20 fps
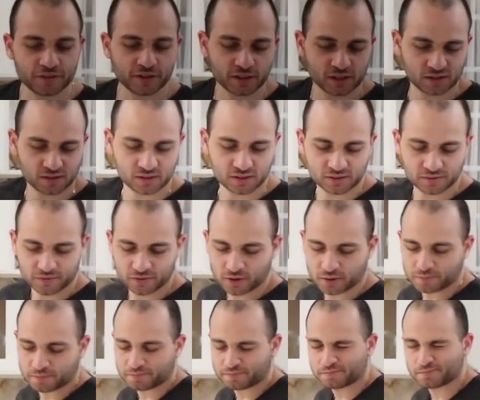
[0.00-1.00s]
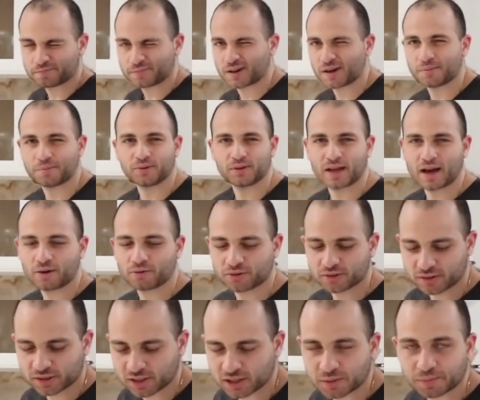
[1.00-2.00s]
this for couple
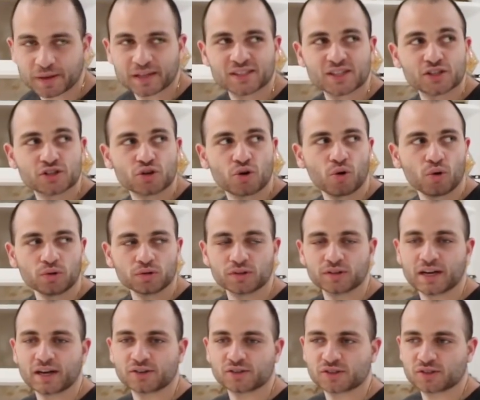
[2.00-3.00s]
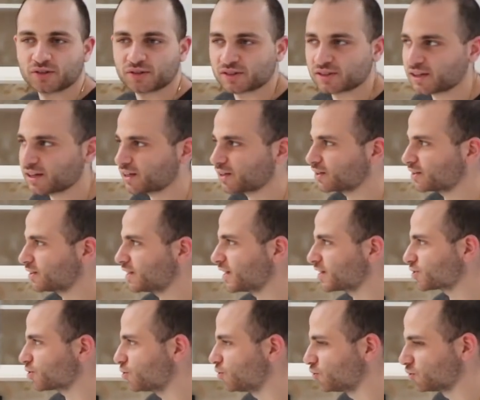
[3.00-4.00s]
hours. It depends. It's colder now, so it's like
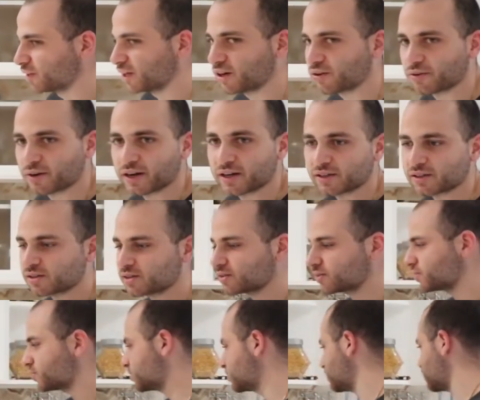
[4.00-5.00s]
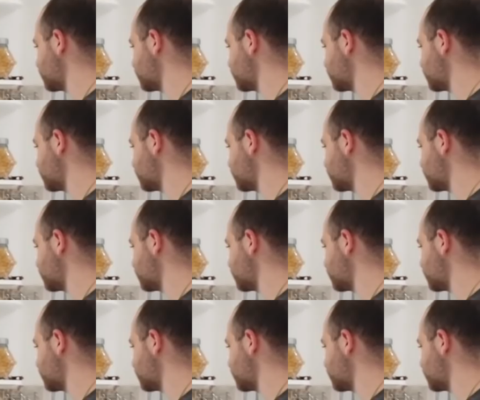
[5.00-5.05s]
takes a whole day to raise.